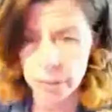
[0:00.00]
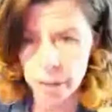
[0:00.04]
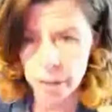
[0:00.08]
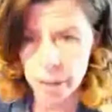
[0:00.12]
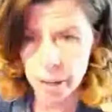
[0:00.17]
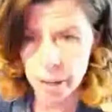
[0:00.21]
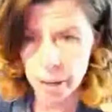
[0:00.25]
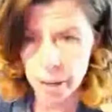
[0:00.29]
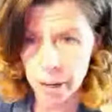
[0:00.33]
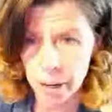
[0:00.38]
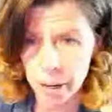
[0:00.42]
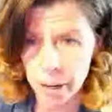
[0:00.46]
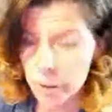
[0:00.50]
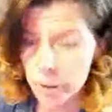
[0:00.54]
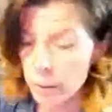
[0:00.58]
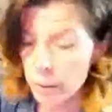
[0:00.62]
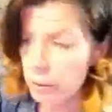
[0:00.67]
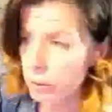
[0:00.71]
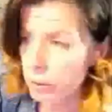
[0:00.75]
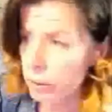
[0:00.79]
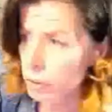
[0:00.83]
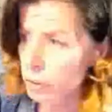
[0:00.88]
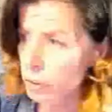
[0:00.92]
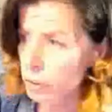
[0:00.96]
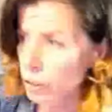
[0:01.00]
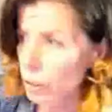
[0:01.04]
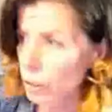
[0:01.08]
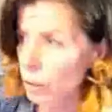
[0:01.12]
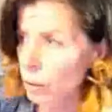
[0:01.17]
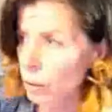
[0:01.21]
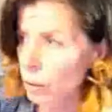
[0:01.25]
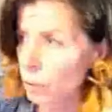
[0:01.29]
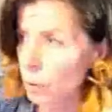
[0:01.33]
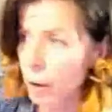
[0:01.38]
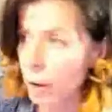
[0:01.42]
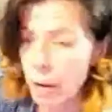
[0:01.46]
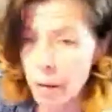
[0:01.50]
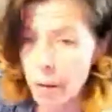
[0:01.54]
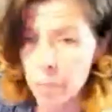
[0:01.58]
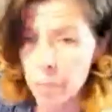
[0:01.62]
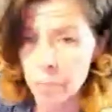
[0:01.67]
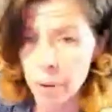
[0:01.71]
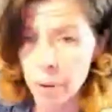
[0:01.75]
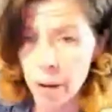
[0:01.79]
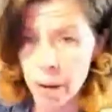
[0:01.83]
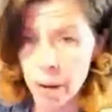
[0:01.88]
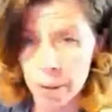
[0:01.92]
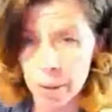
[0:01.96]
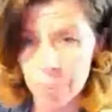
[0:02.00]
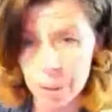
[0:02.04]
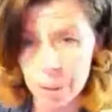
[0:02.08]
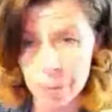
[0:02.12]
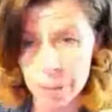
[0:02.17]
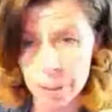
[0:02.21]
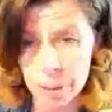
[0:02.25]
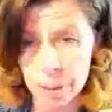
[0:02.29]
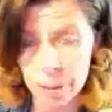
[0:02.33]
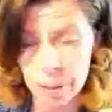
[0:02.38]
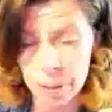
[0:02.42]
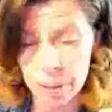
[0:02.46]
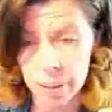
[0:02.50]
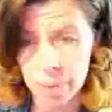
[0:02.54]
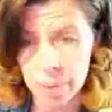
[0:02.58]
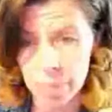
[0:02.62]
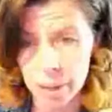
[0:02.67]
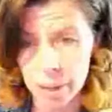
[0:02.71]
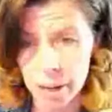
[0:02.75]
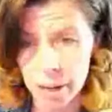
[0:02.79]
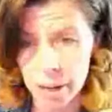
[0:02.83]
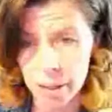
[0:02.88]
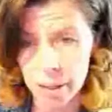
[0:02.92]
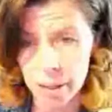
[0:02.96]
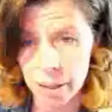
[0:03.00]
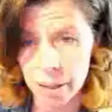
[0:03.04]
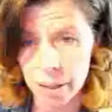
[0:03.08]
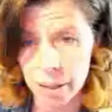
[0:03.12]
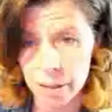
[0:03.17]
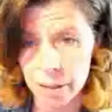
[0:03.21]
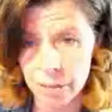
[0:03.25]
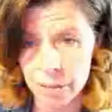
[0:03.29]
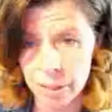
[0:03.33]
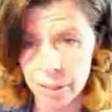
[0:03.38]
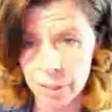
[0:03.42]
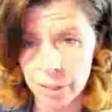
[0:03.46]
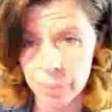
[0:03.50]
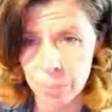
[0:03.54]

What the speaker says: errand, so I may be calling back because I